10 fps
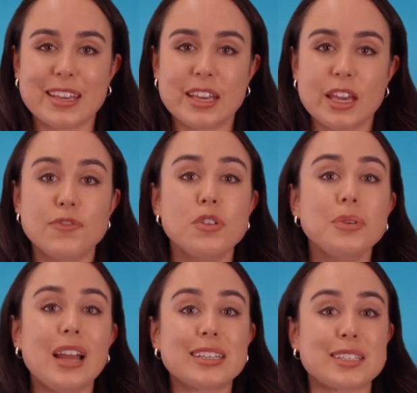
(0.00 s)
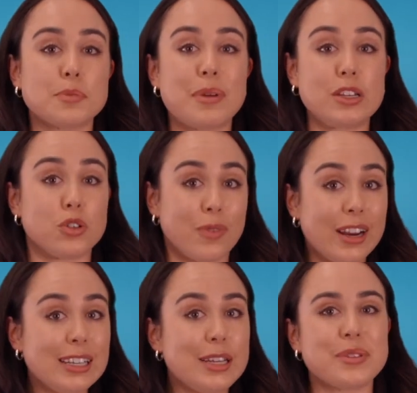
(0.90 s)
If you would like to speak
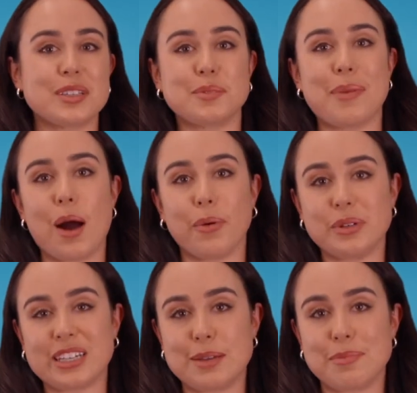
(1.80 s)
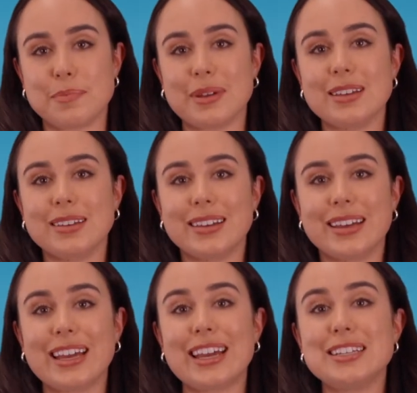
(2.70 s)
directly with a Spa World team member,
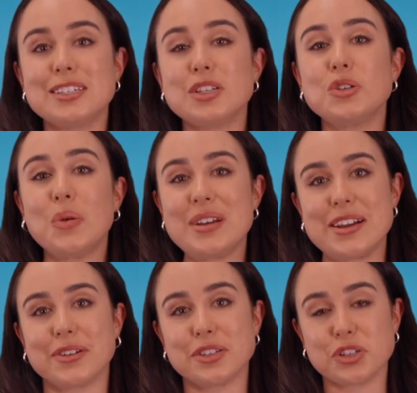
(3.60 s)
head to your nearest